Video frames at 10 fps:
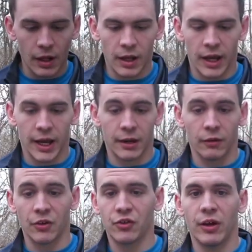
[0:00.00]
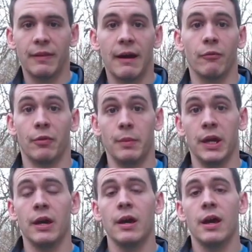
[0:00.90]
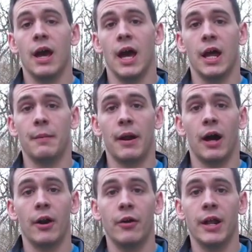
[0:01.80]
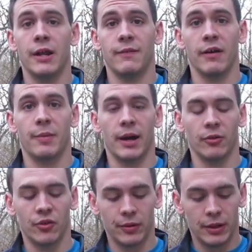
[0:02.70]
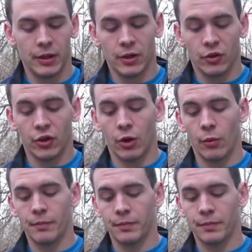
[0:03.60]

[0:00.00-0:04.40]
And let's say that with me at about 185 pounds. So